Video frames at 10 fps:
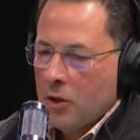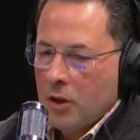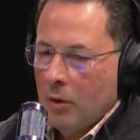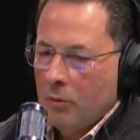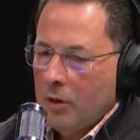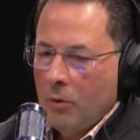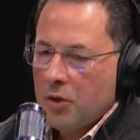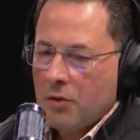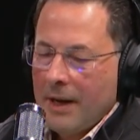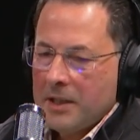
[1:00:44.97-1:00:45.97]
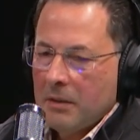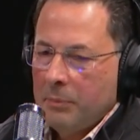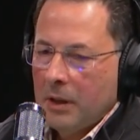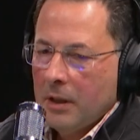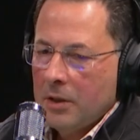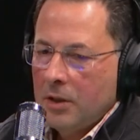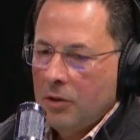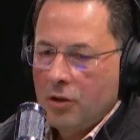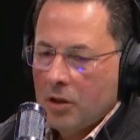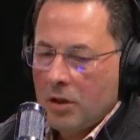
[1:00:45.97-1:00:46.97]
So don't stress it because
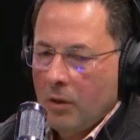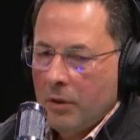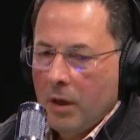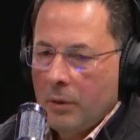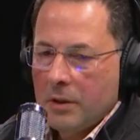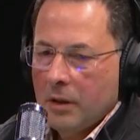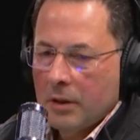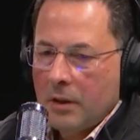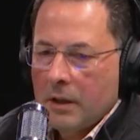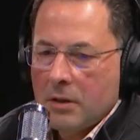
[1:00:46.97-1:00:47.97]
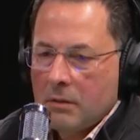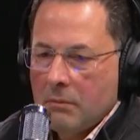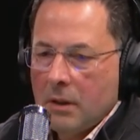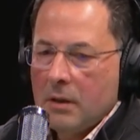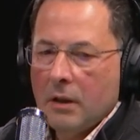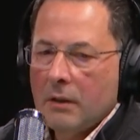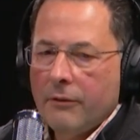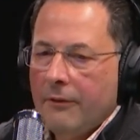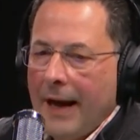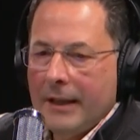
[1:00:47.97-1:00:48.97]
you just don't know until it
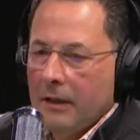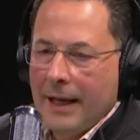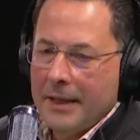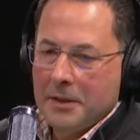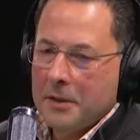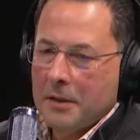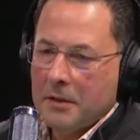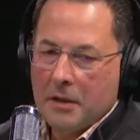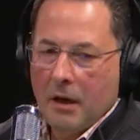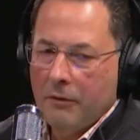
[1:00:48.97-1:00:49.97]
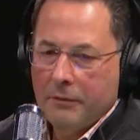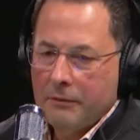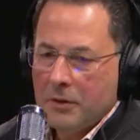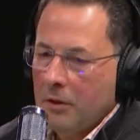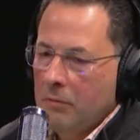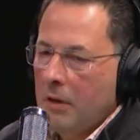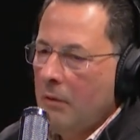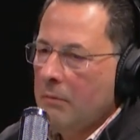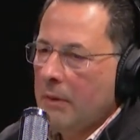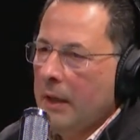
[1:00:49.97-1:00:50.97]
finalizes itself. So
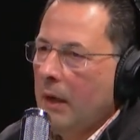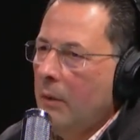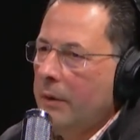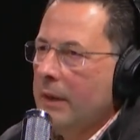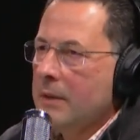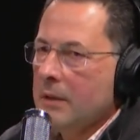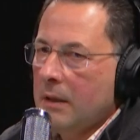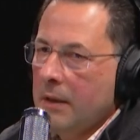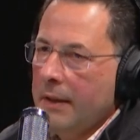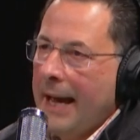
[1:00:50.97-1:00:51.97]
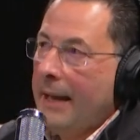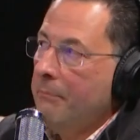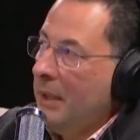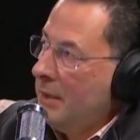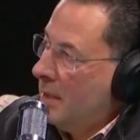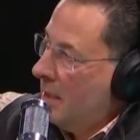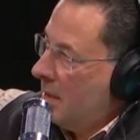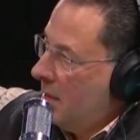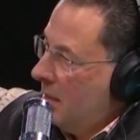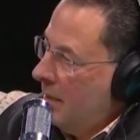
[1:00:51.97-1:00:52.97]
don't think, oh, this to that means
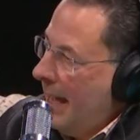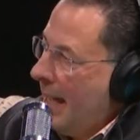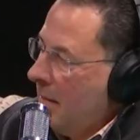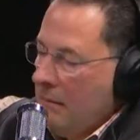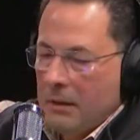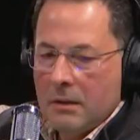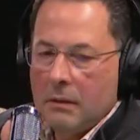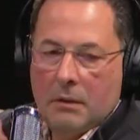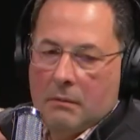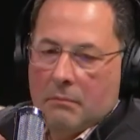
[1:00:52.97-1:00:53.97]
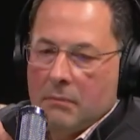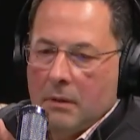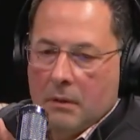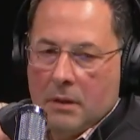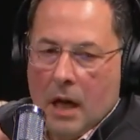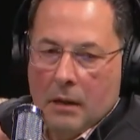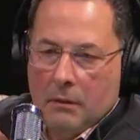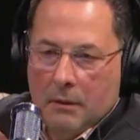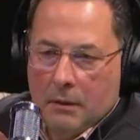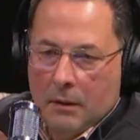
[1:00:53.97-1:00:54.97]
this to that. It's done.